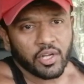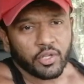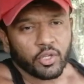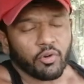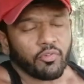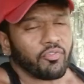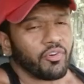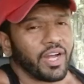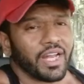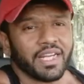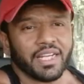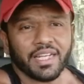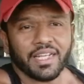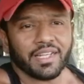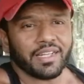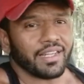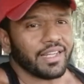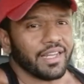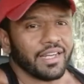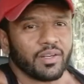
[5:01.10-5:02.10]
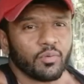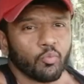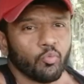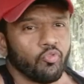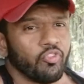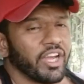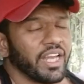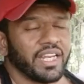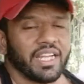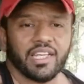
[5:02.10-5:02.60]
You're finding it
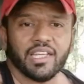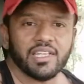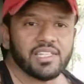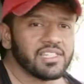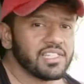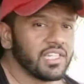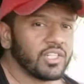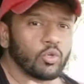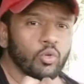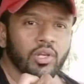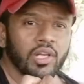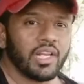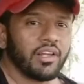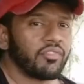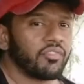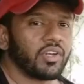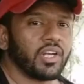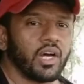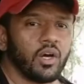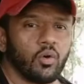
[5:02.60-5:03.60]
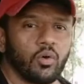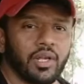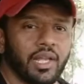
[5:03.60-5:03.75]
very easy to lift now.